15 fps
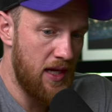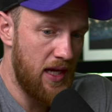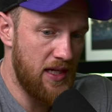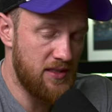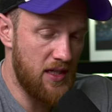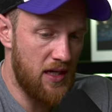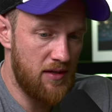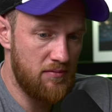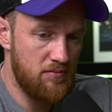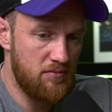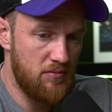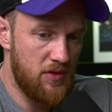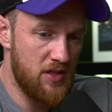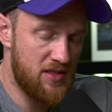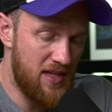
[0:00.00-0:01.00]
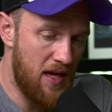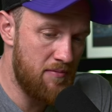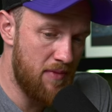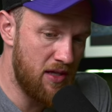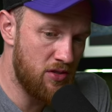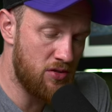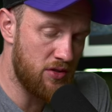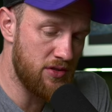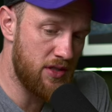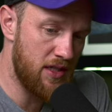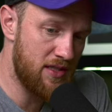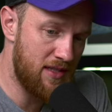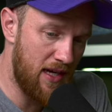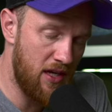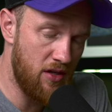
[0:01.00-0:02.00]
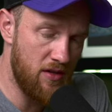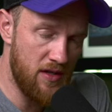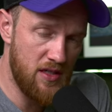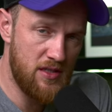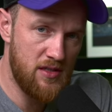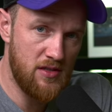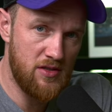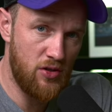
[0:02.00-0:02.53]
is that the same mentors that are selling you this and